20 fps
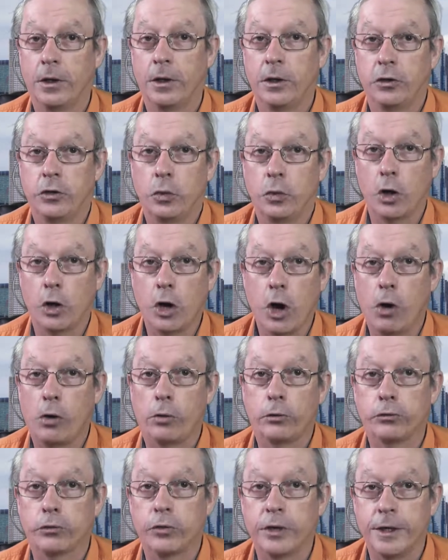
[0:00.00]
do a
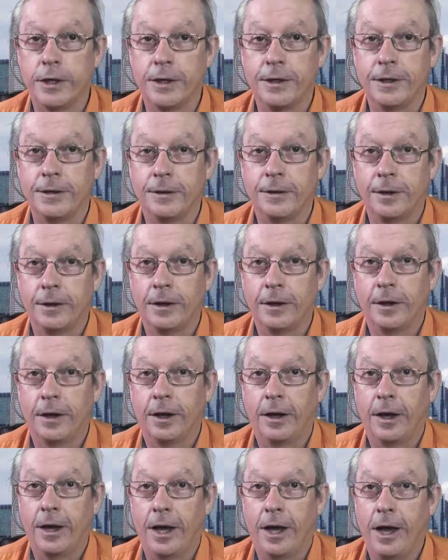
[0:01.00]
cold read,
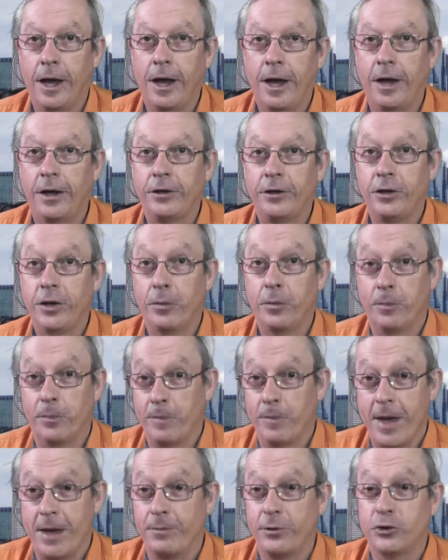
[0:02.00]
and
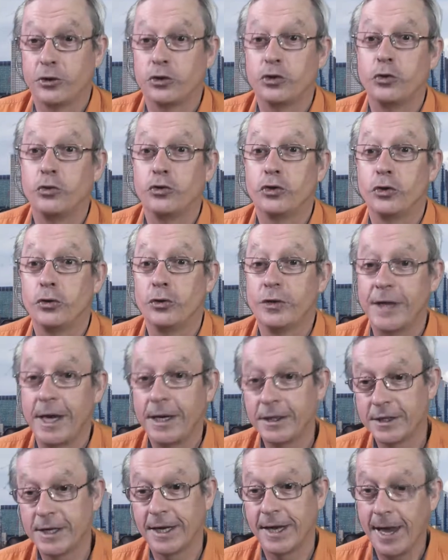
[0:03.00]
maybe just do two
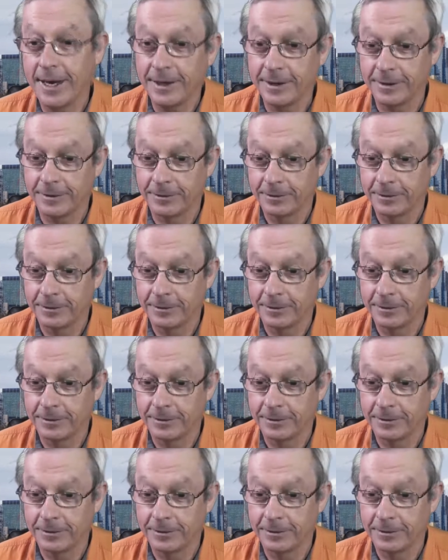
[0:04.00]
takes and get it.